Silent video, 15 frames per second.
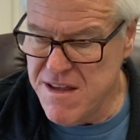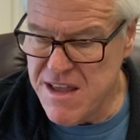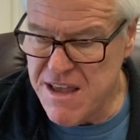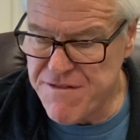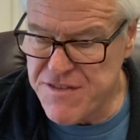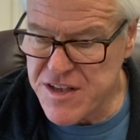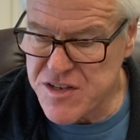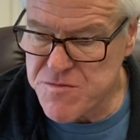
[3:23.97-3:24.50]

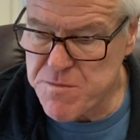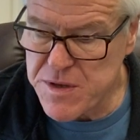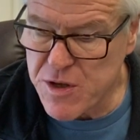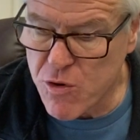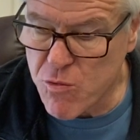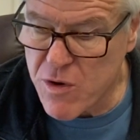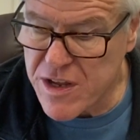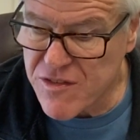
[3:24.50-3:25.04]
If this
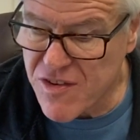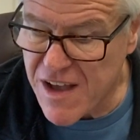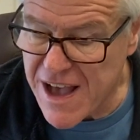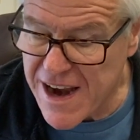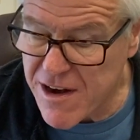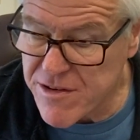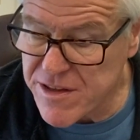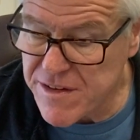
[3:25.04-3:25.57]
bill runs
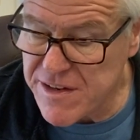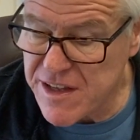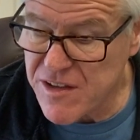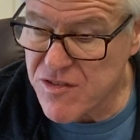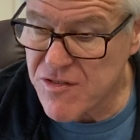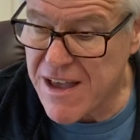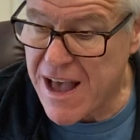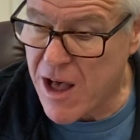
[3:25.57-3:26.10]
higher than
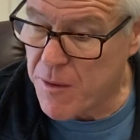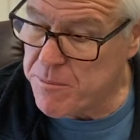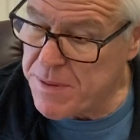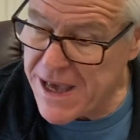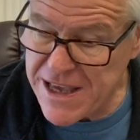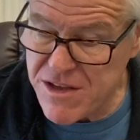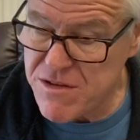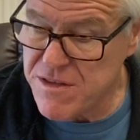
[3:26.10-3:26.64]
this, I'll
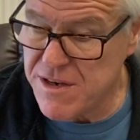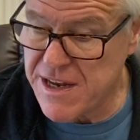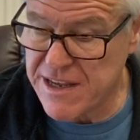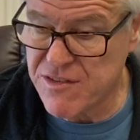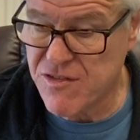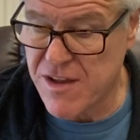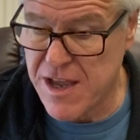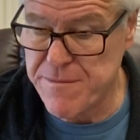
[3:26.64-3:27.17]
pay you the
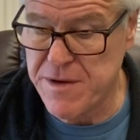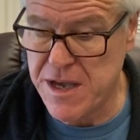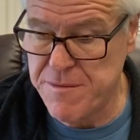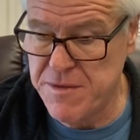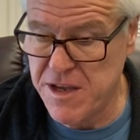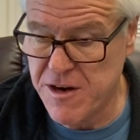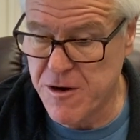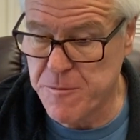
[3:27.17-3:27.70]
next time I'm
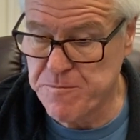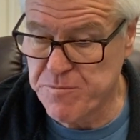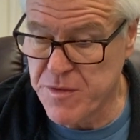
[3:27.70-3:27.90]
here."